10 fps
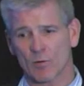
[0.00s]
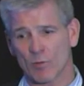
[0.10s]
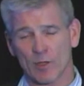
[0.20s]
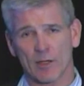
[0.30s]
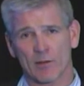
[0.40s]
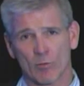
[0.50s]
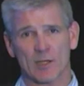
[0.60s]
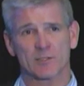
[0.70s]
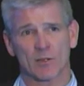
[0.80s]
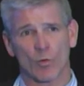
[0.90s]
where really the
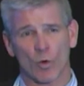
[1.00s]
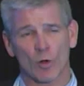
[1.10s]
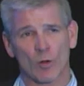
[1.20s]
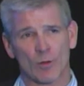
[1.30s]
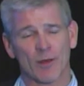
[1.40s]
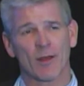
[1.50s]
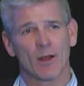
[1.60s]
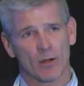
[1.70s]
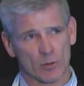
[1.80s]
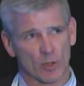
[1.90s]
rest of the world
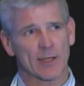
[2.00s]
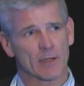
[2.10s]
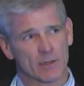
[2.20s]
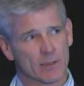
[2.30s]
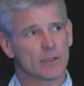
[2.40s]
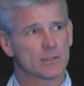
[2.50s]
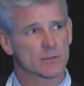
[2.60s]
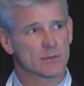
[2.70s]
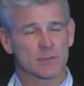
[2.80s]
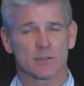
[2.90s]
are looking at
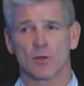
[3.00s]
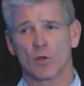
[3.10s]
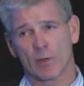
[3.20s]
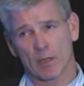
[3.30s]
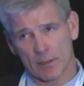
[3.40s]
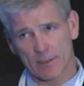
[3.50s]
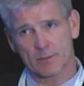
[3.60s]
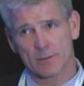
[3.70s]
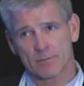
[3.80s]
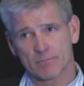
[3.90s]
this as the new Middle
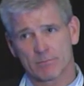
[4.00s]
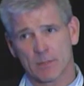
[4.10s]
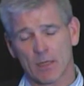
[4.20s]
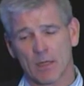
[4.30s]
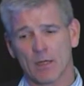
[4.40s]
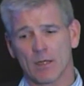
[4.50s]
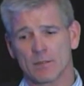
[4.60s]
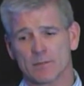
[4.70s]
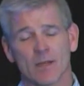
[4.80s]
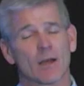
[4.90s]
East.
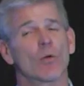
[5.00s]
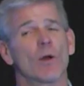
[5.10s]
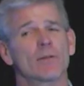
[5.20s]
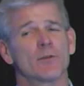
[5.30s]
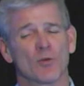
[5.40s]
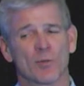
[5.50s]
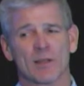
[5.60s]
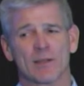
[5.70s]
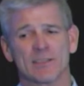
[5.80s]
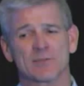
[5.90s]
It's not quite the new
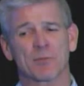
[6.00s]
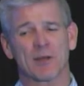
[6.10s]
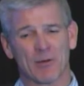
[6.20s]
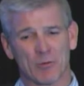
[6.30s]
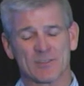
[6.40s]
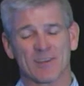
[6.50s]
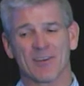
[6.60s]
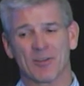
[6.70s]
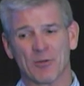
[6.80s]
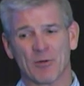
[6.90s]
Middle East, but I will tell
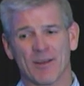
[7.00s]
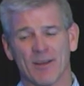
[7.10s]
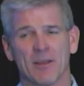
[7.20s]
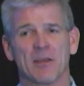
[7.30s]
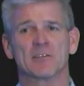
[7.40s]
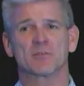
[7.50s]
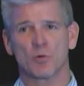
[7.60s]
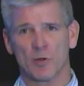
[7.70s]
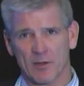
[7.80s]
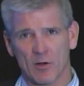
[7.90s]
you, it's
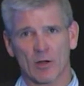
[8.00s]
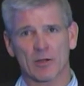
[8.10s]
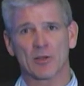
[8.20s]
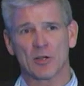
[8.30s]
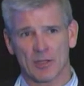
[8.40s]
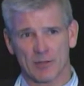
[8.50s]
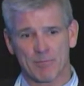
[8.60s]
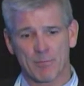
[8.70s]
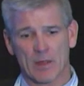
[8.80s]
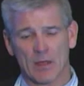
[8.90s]
pretty darn good.
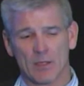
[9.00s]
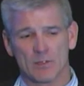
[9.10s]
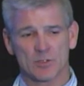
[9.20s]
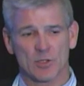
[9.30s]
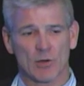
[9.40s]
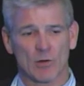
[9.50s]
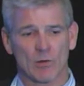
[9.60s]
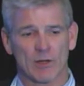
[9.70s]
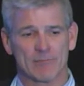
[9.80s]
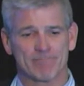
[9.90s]

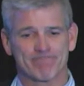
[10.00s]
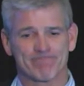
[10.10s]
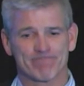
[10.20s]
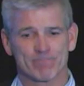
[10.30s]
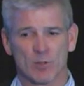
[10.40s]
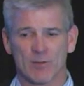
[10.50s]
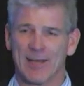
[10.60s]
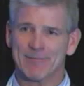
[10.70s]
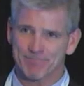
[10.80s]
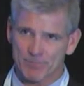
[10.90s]
So with
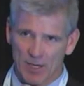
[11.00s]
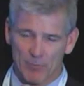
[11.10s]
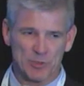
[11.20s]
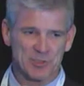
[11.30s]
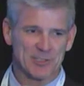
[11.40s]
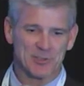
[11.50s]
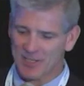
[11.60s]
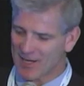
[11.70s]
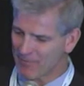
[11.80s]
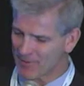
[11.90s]
that, I appreciate your
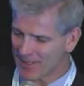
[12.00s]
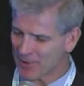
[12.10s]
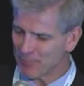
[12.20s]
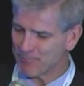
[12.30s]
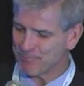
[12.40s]
time. Thank you.